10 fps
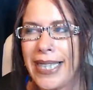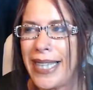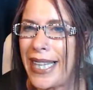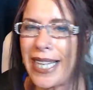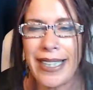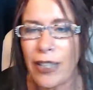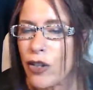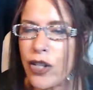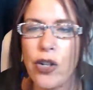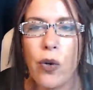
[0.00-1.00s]
That
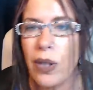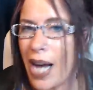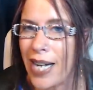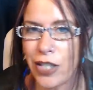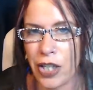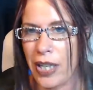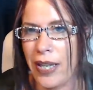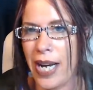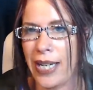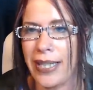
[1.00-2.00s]
there's no logic in
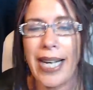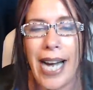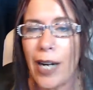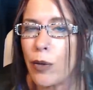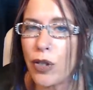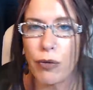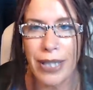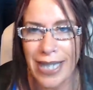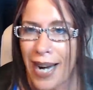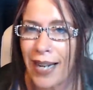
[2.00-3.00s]
that. The guy was
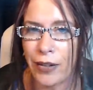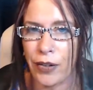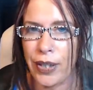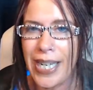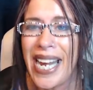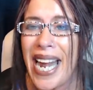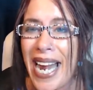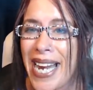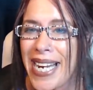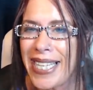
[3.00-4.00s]
retired
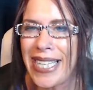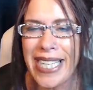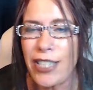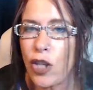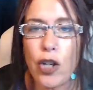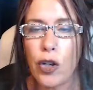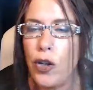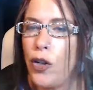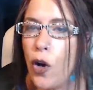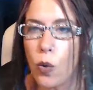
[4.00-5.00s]
and he took
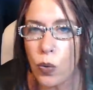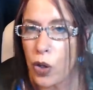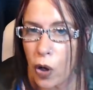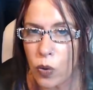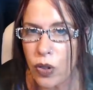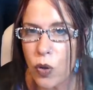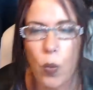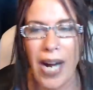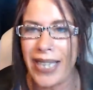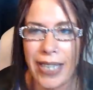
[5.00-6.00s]
no notes
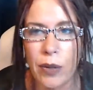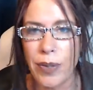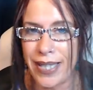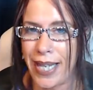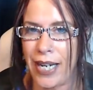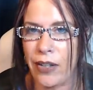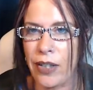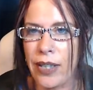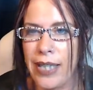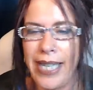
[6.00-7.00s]
while he was
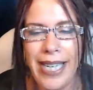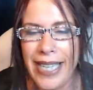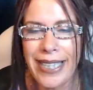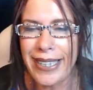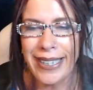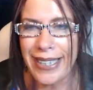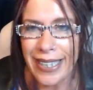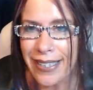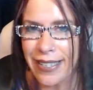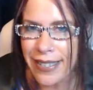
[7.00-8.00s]
there.
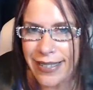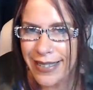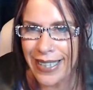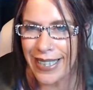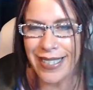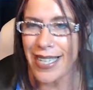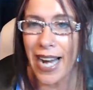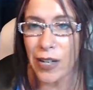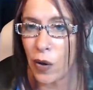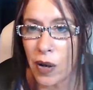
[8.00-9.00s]
That's that's
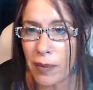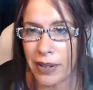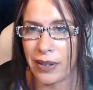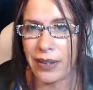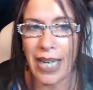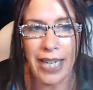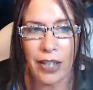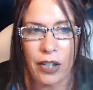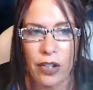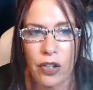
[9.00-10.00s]
not normal. Like
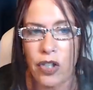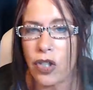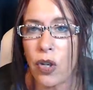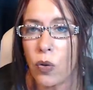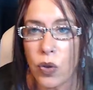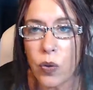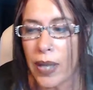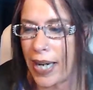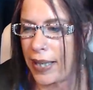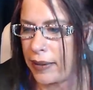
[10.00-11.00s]
you just don't do
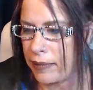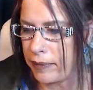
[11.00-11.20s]
that.